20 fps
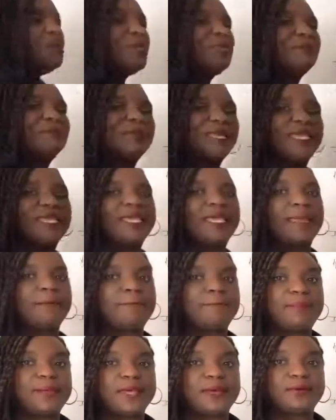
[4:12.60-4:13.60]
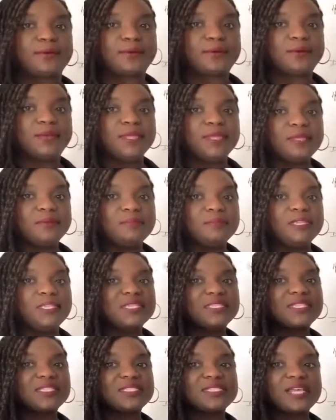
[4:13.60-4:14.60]
we make it better?
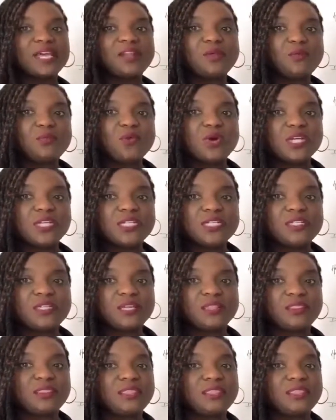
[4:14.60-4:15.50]
Because it's not a one and done